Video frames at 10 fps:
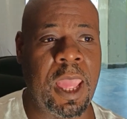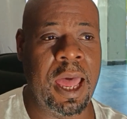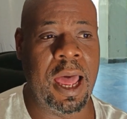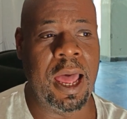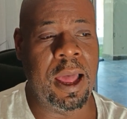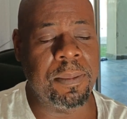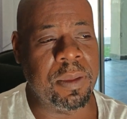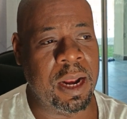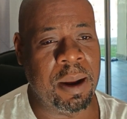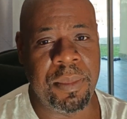
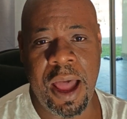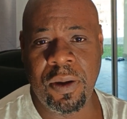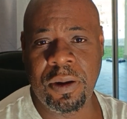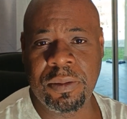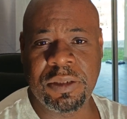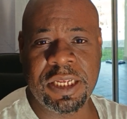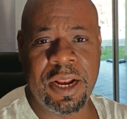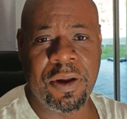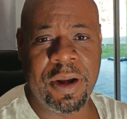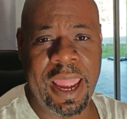And I'm not going to say
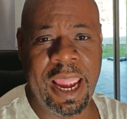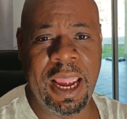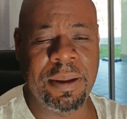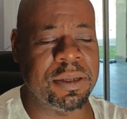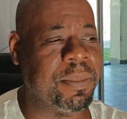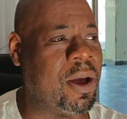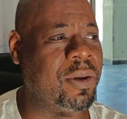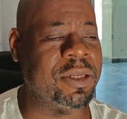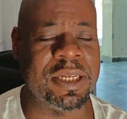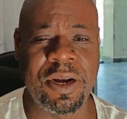their names. I'm not
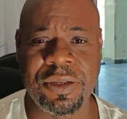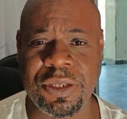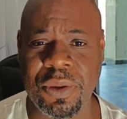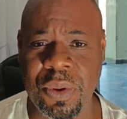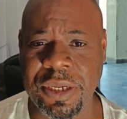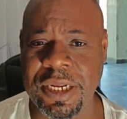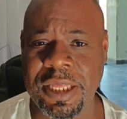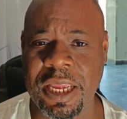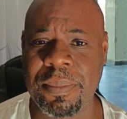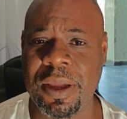going to say their stories,
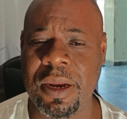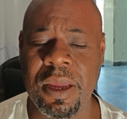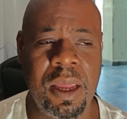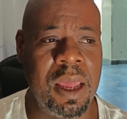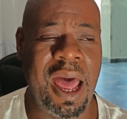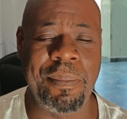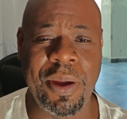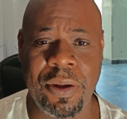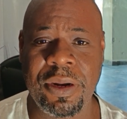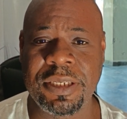anything, but I'm
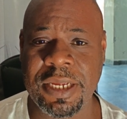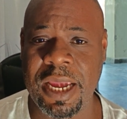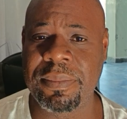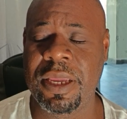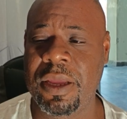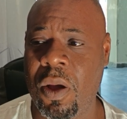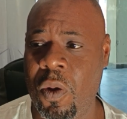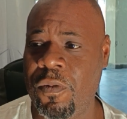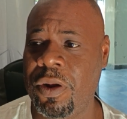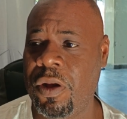hearing the same thing
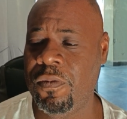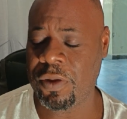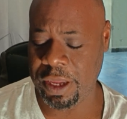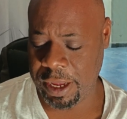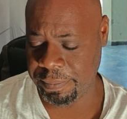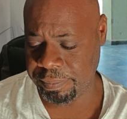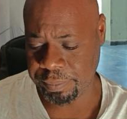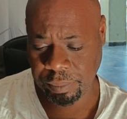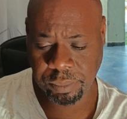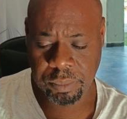over and over again.
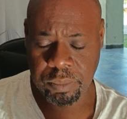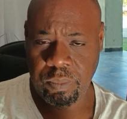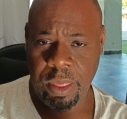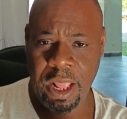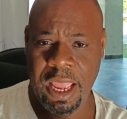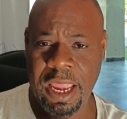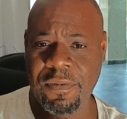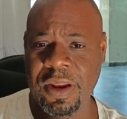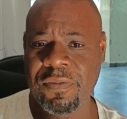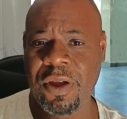
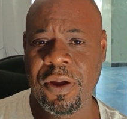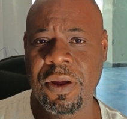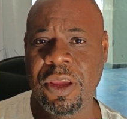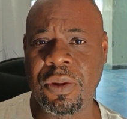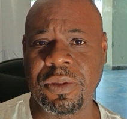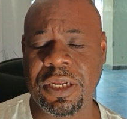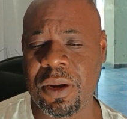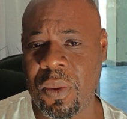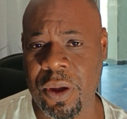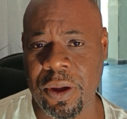Even if they're using
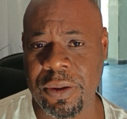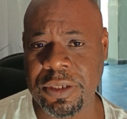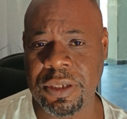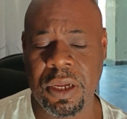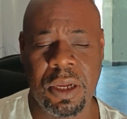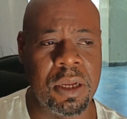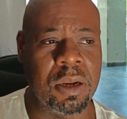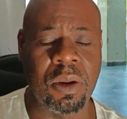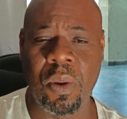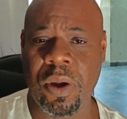lawyers,
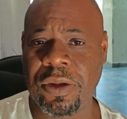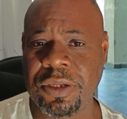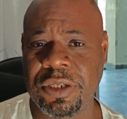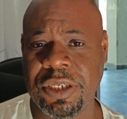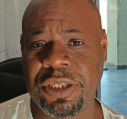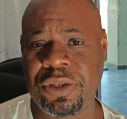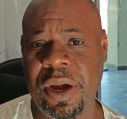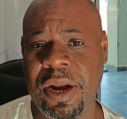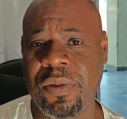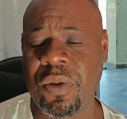lawyers are just
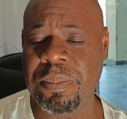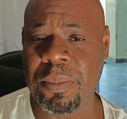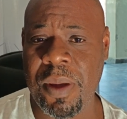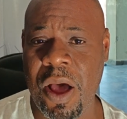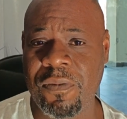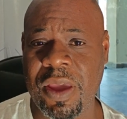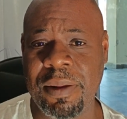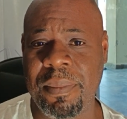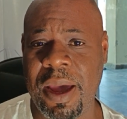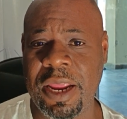trying to rip them off,
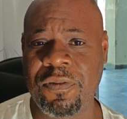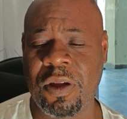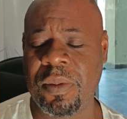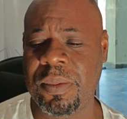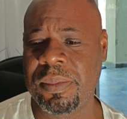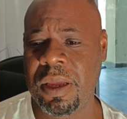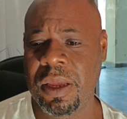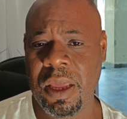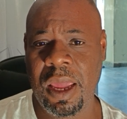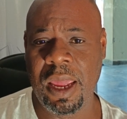get money from
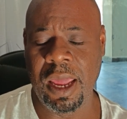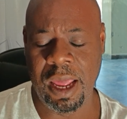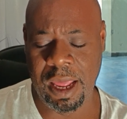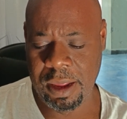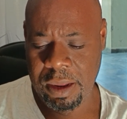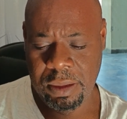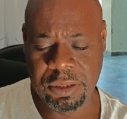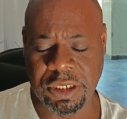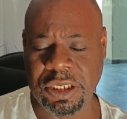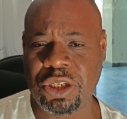them,
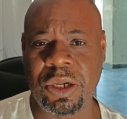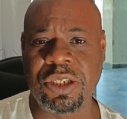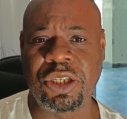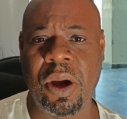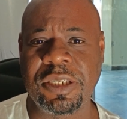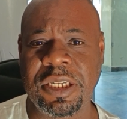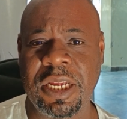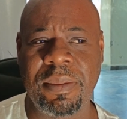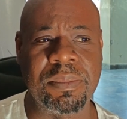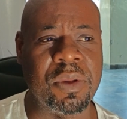just charging
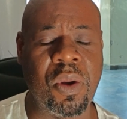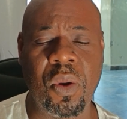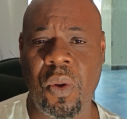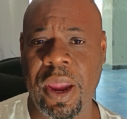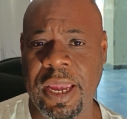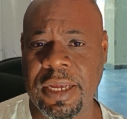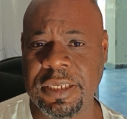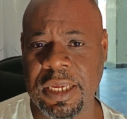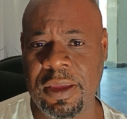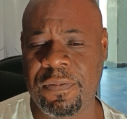them
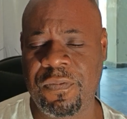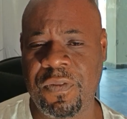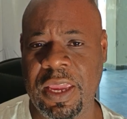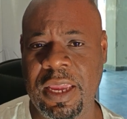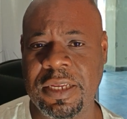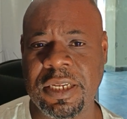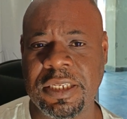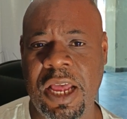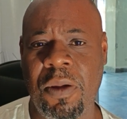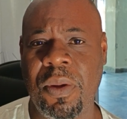crazy fees
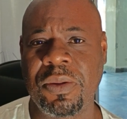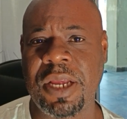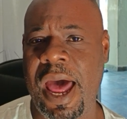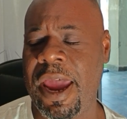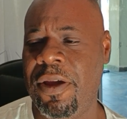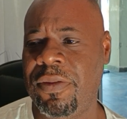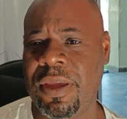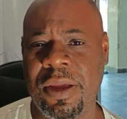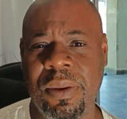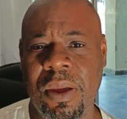that's almost higher
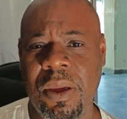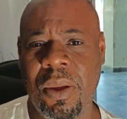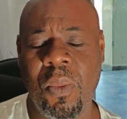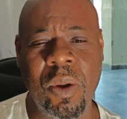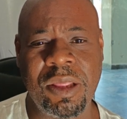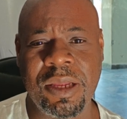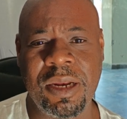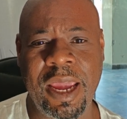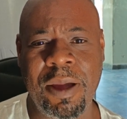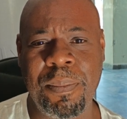than what the
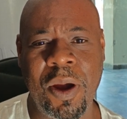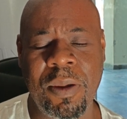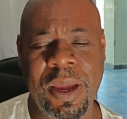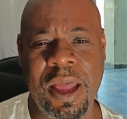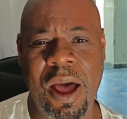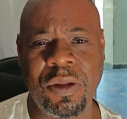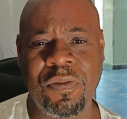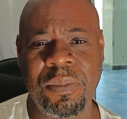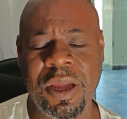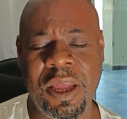damn permit costs
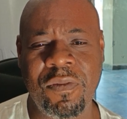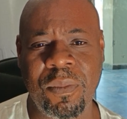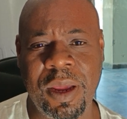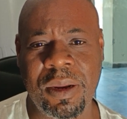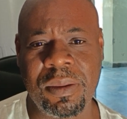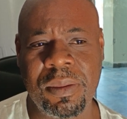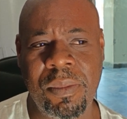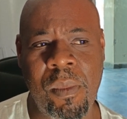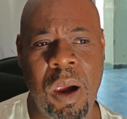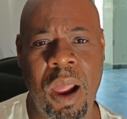from the government.
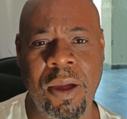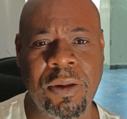And